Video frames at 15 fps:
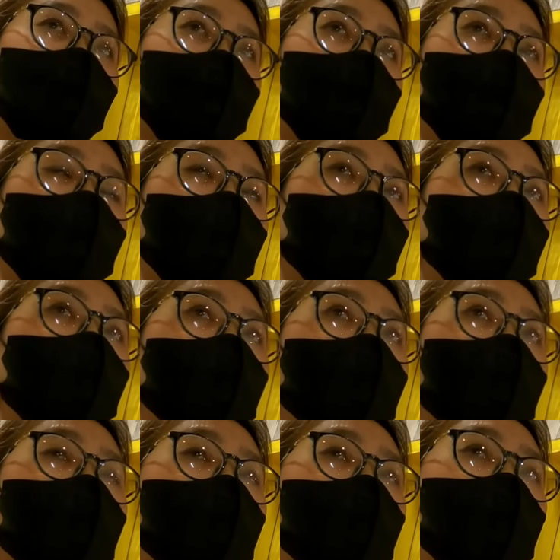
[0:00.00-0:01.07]
goreng Jawa
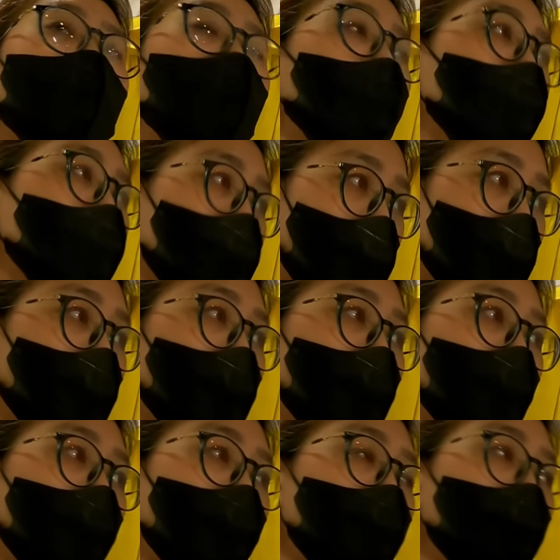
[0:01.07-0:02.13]
with egg.
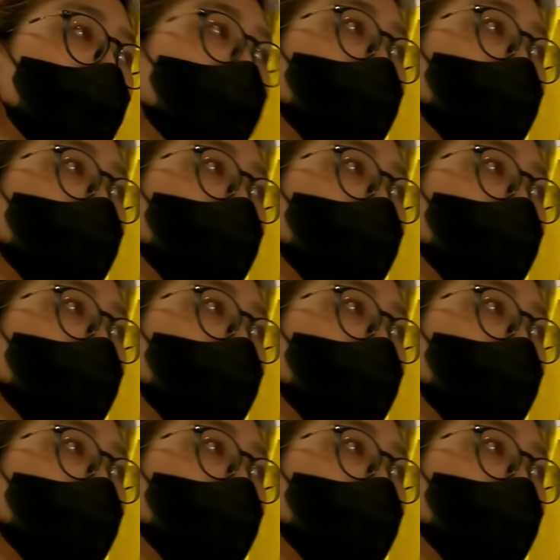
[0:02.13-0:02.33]
Okay.